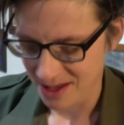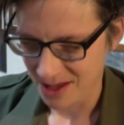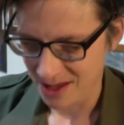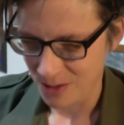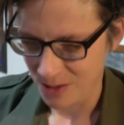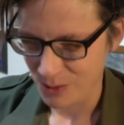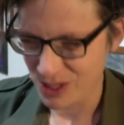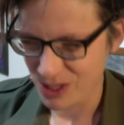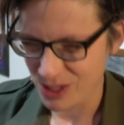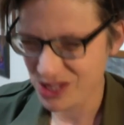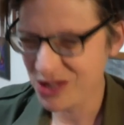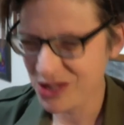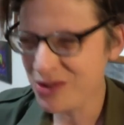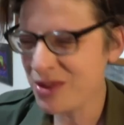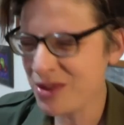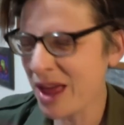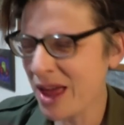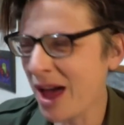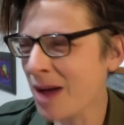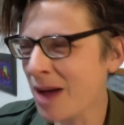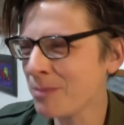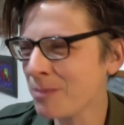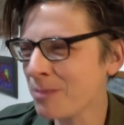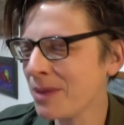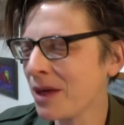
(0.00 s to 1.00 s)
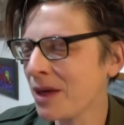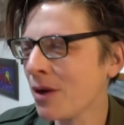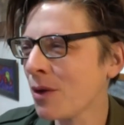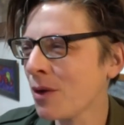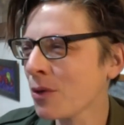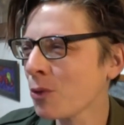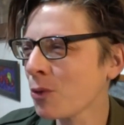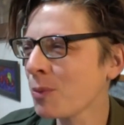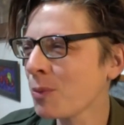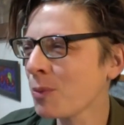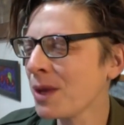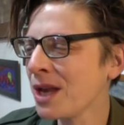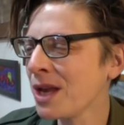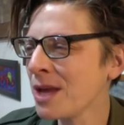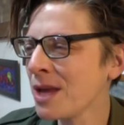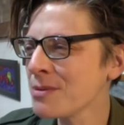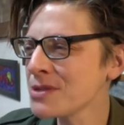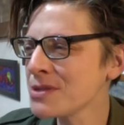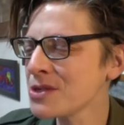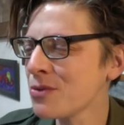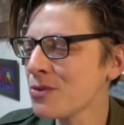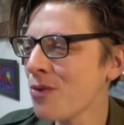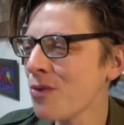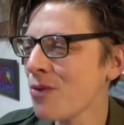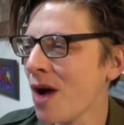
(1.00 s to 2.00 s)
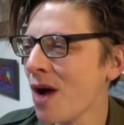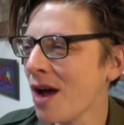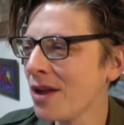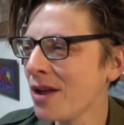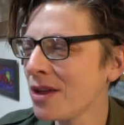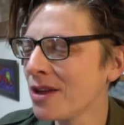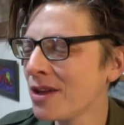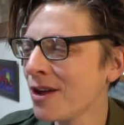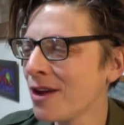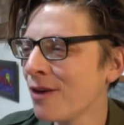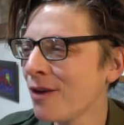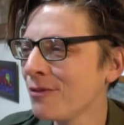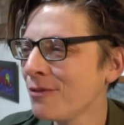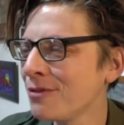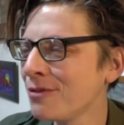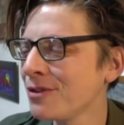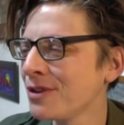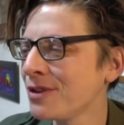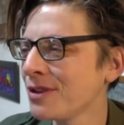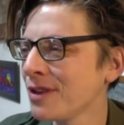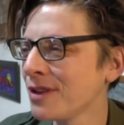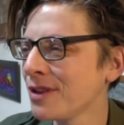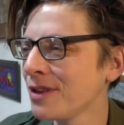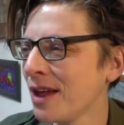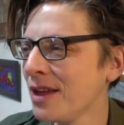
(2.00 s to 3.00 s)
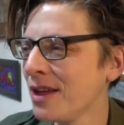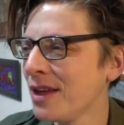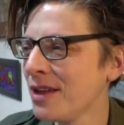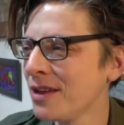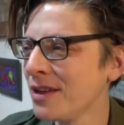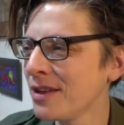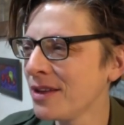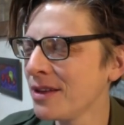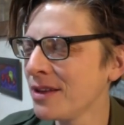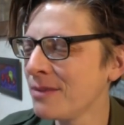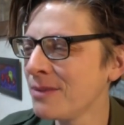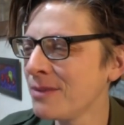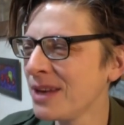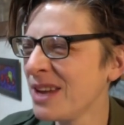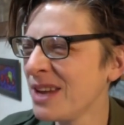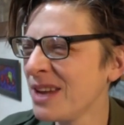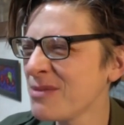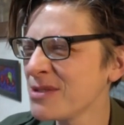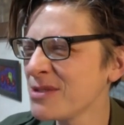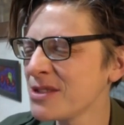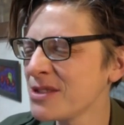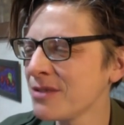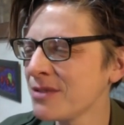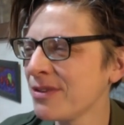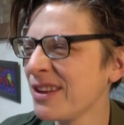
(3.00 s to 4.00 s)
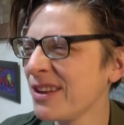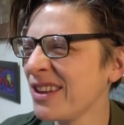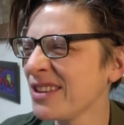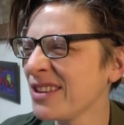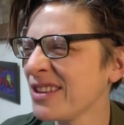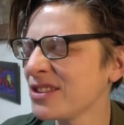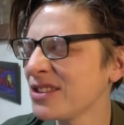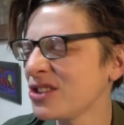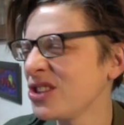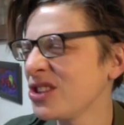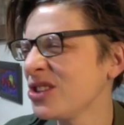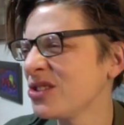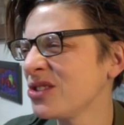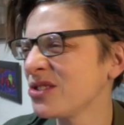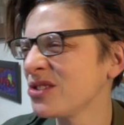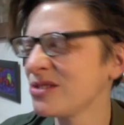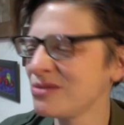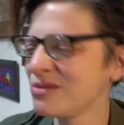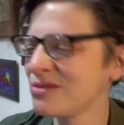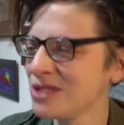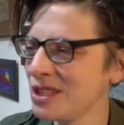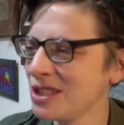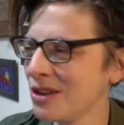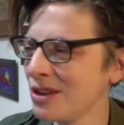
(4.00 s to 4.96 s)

We do that because being able to write confidently and being able to feel just,